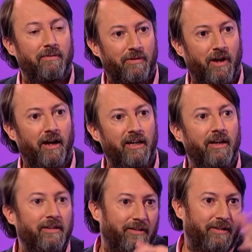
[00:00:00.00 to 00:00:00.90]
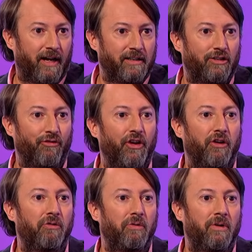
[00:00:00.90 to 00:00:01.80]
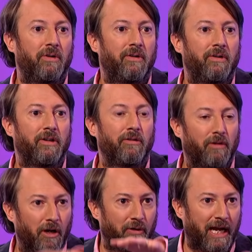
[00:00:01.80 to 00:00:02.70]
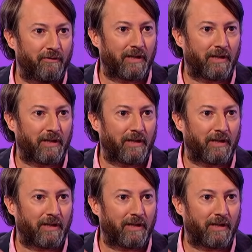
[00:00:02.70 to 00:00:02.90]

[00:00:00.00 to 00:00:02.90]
Tired, nice view. You go down